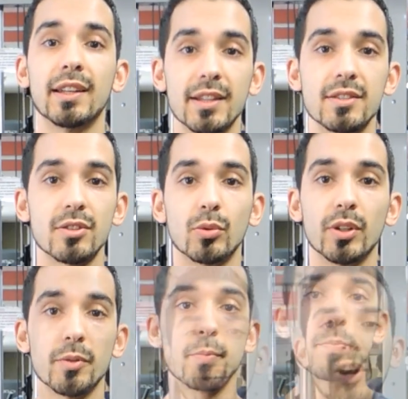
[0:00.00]
Let's
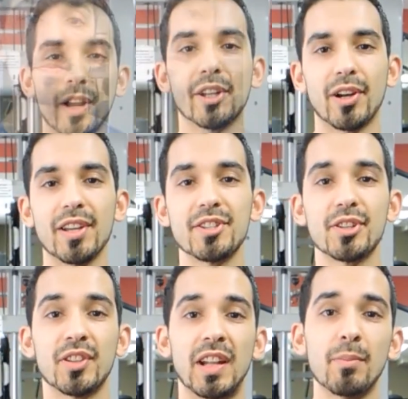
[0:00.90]
do it. Alright guys,
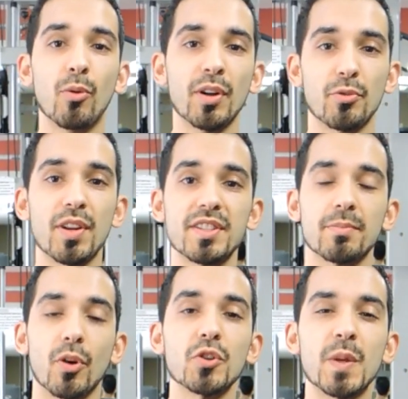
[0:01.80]
so the number one
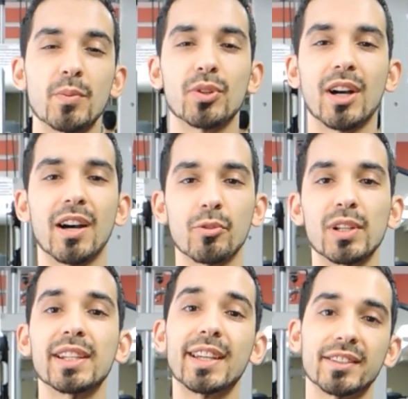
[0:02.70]
reason most people can't
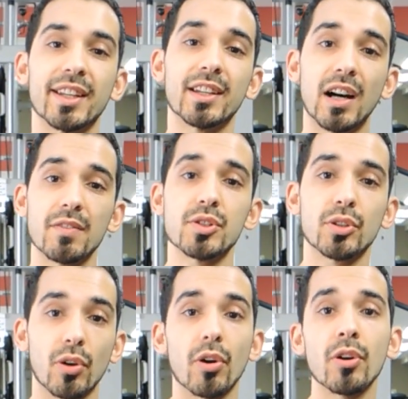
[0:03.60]
really get their calves
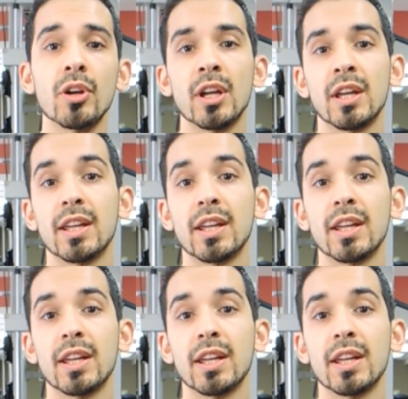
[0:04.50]
to grow